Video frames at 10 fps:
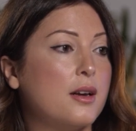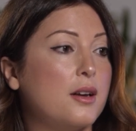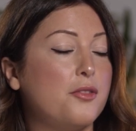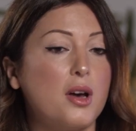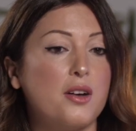
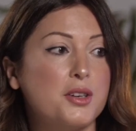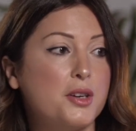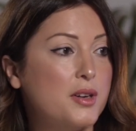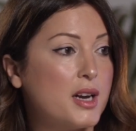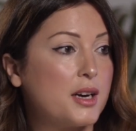if you have
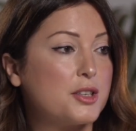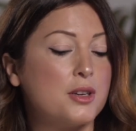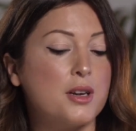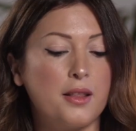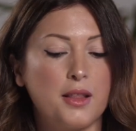any
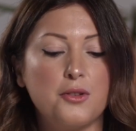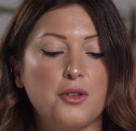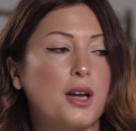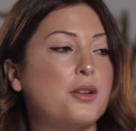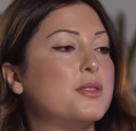reaction, and then
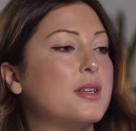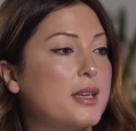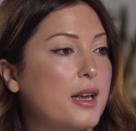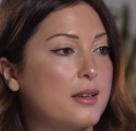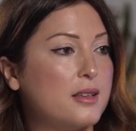you can use
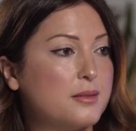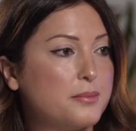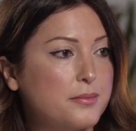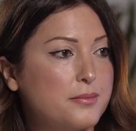it daily.